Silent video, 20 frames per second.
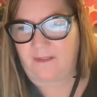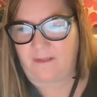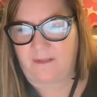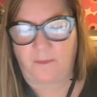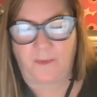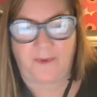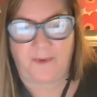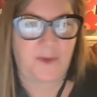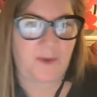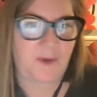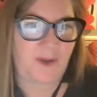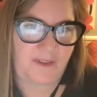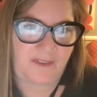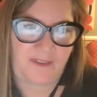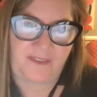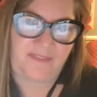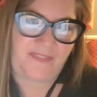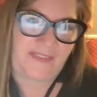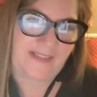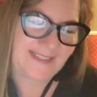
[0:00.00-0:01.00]
whether you call it a
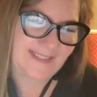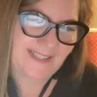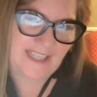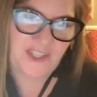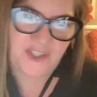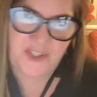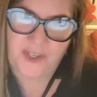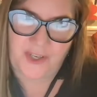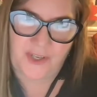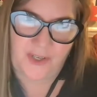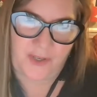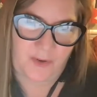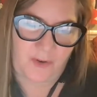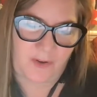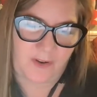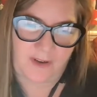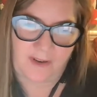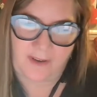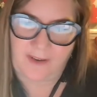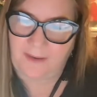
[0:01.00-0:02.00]
fixation or
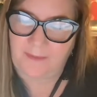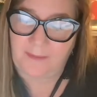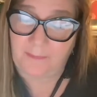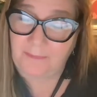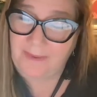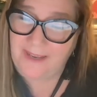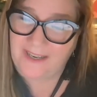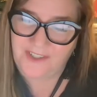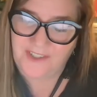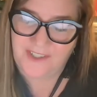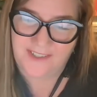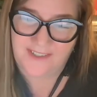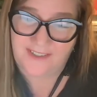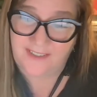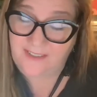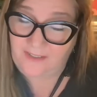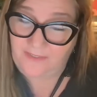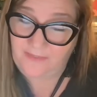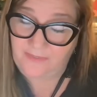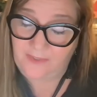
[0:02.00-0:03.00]
a passion's
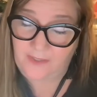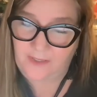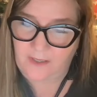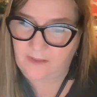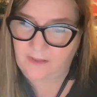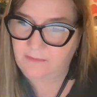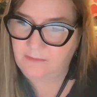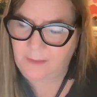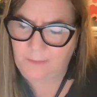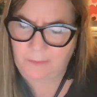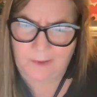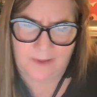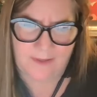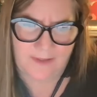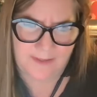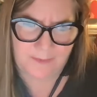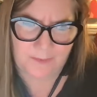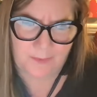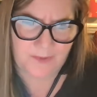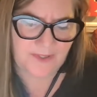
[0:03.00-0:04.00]
definitely not the right word,
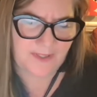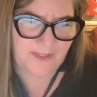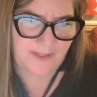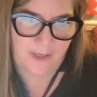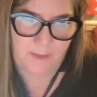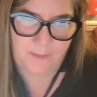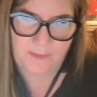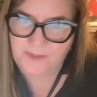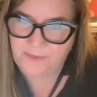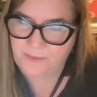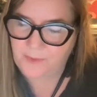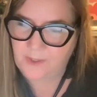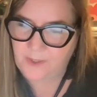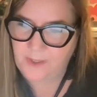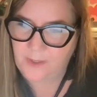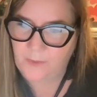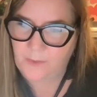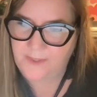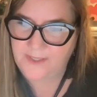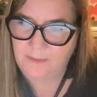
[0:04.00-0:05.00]
because most of the time it's really
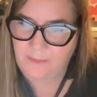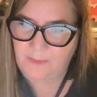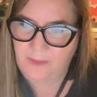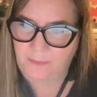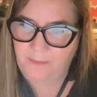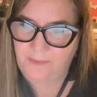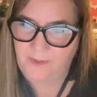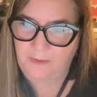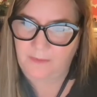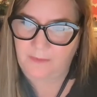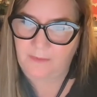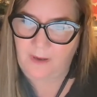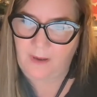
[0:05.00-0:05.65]
annoying to me, but